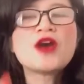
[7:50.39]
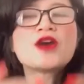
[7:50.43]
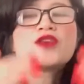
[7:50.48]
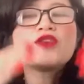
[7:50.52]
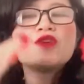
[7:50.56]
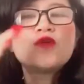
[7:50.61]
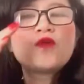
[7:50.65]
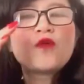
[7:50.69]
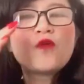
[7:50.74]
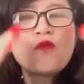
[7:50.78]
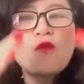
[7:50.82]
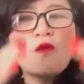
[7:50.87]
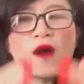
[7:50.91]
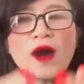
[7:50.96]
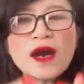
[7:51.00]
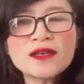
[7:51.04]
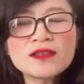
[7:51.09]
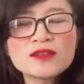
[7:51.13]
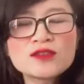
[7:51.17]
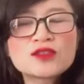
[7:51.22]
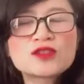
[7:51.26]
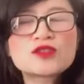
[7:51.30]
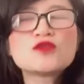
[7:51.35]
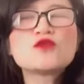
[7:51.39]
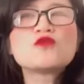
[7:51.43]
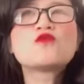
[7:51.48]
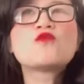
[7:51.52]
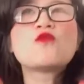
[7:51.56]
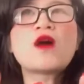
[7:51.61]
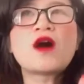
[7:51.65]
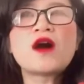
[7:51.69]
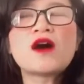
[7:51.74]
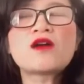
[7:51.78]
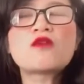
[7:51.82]
You want to
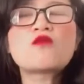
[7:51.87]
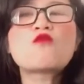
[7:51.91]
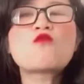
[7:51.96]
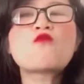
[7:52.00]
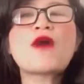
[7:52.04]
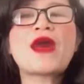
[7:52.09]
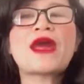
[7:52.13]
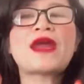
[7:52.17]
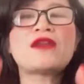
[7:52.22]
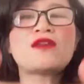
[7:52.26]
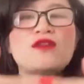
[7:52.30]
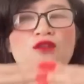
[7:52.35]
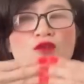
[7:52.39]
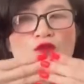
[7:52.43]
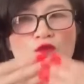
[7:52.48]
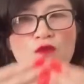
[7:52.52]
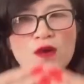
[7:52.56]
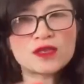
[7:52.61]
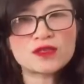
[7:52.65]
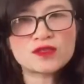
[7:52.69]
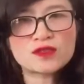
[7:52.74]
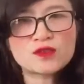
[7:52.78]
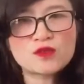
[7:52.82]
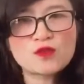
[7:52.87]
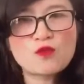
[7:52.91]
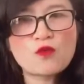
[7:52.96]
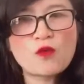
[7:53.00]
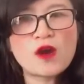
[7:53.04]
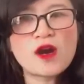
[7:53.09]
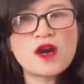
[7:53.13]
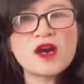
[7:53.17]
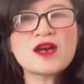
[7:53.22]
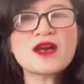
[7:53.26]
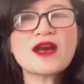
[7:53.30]
work when you want to
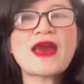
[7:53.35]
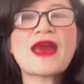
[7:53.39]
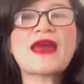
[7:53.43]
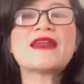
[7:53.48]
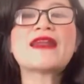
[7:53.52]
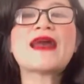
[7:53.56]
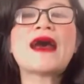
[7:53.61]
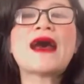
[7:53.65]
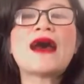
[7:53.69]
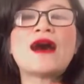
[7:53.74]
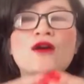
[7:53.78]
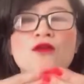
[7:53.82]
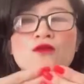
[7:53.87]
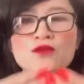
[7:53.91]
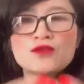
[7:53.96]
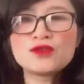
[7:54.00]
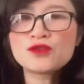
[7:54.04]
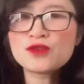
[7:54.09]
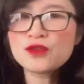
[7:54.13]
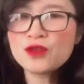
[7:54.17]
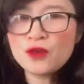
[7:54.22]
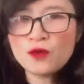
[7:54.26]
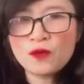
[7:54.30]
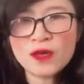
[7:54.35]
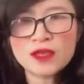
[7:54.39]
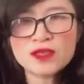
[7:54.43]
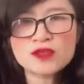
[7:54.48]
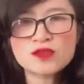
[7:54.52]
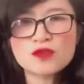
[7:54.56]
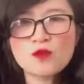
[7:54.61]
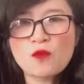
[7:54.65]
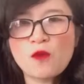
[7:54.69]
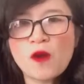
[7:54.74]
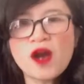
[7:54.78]
work, and how do you
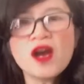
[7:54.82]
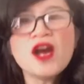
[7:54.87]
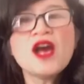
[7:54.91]
want to work,